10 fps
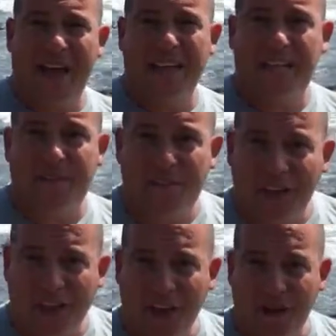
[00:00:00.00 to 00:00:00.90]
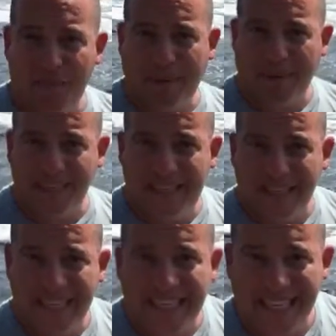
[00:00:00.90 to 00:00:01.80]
as a failure because this